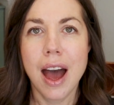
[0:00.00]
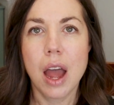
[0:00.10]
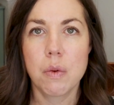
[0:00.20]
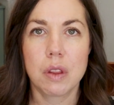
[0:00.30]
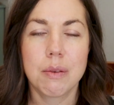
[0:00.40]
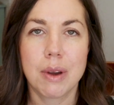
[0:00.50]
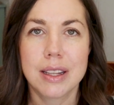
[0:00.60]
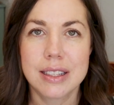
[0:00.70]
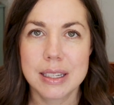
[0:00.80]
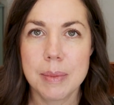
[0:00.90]
I really
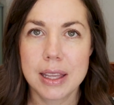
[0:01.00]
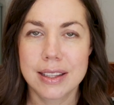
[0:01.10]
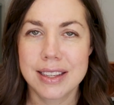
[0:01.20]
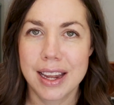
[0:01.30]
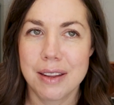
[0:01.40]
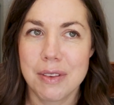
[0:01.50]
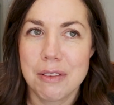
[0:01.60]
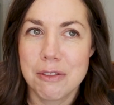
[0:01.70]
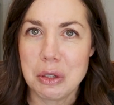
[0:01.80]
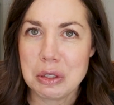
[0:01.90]
want to make this kind of
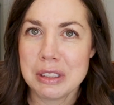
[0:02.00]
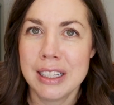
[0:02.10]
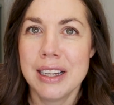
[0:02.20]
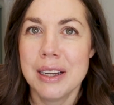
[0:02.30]
a full